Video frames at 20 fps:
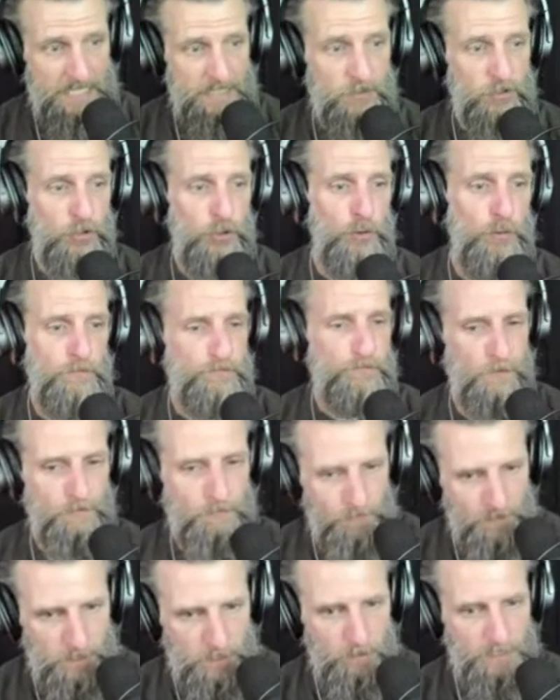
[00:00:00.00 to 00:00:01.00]
to
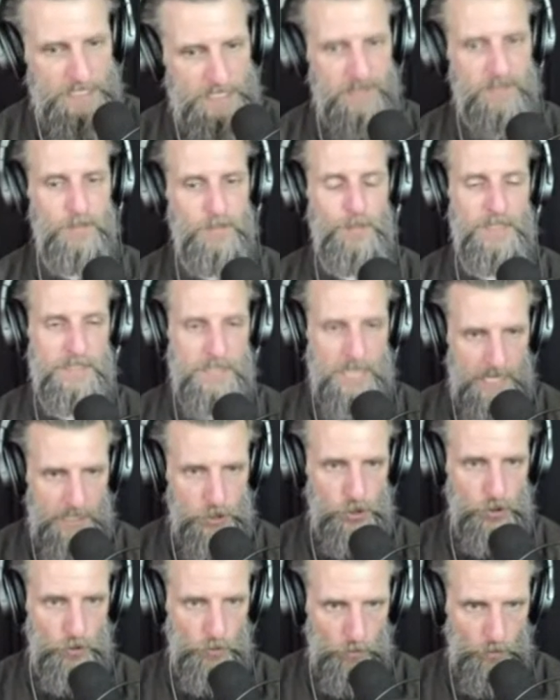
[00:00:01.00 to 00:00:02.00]
fulfill its
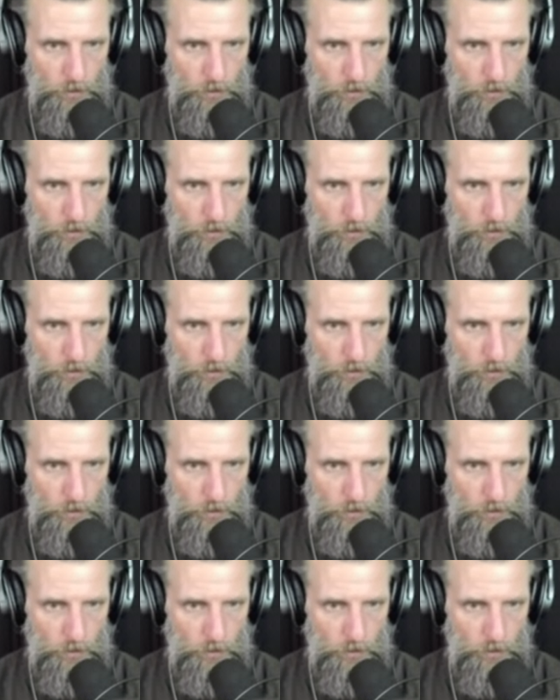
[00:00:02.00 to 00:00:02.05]
potential.